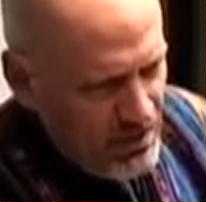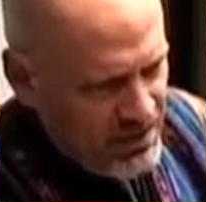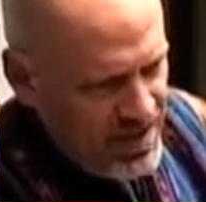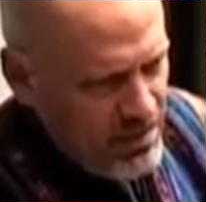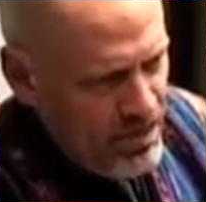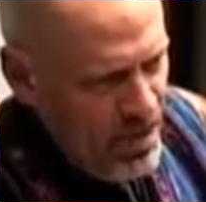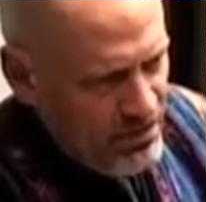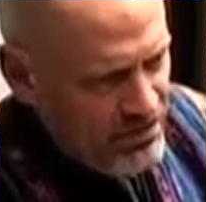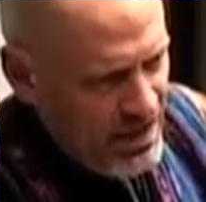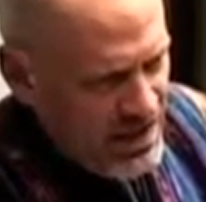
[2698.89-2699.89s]
But then
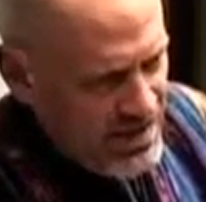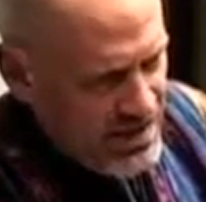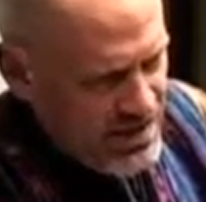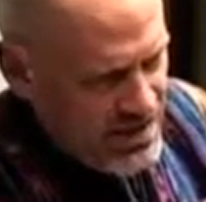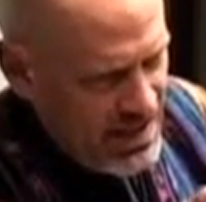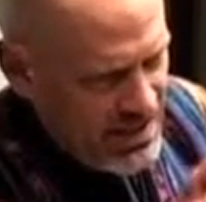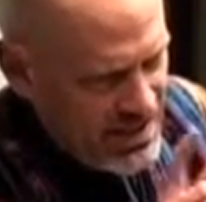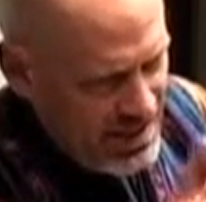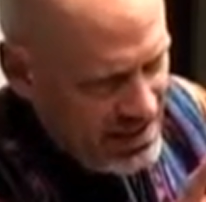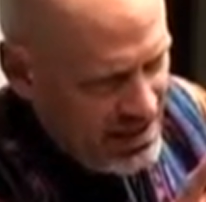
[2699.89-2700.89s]
Paul says there's a
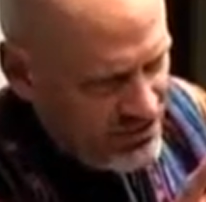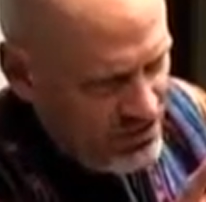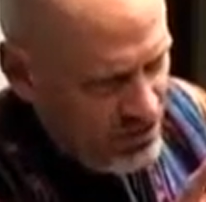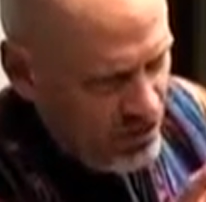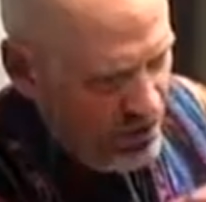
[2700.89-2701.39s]
celestial